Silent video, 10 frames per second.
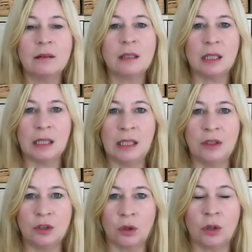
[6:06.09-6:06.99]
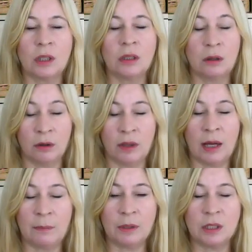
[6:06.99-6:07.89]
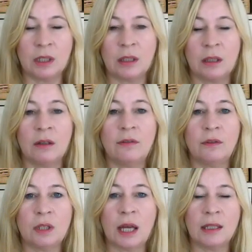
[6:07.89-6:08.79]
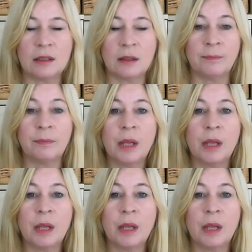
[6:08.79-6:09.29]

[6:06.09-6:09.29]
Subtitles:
to eat chocolate or that particular food item.